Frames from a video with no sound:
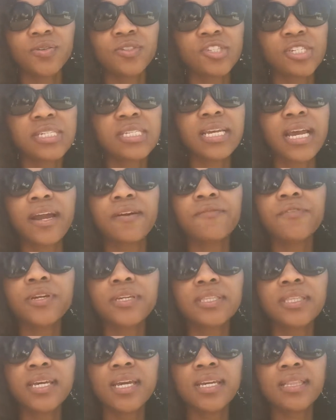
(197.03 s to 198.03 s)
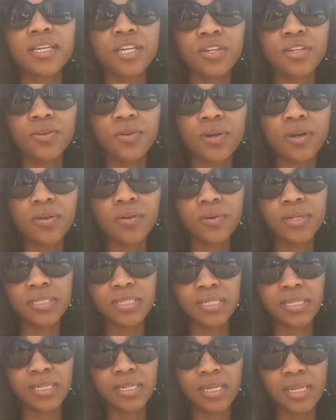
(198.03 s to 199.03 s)
just everything that you're going
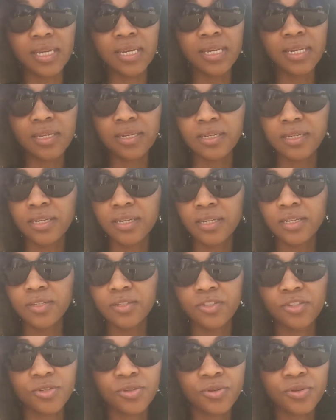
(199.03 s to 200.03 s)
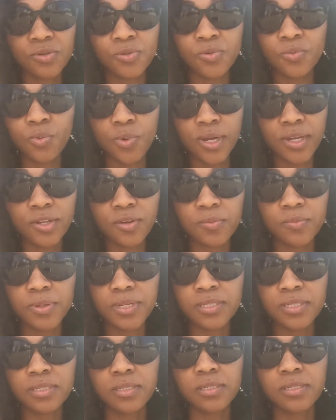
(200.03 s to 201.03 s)
to need to run your
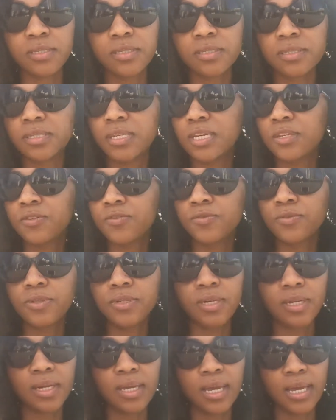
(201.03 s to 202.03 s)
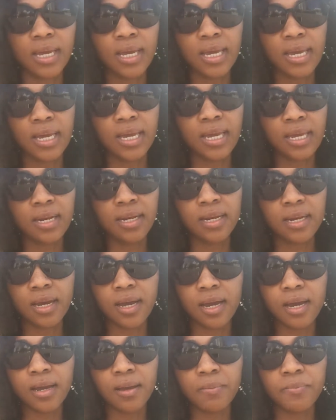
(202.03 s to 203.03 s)
business successfully. And
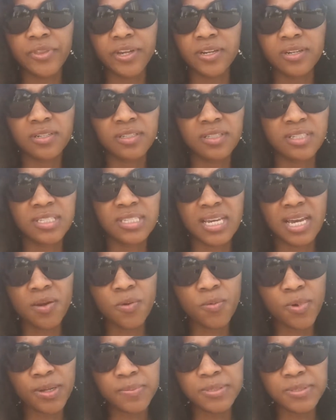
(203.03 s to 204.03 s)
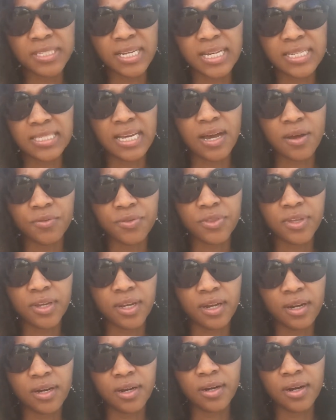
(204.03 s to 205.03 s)
there's a ton of websites out
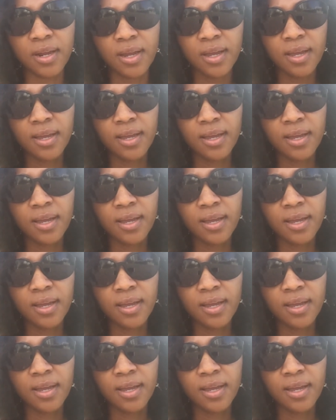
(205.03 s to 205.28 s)
there,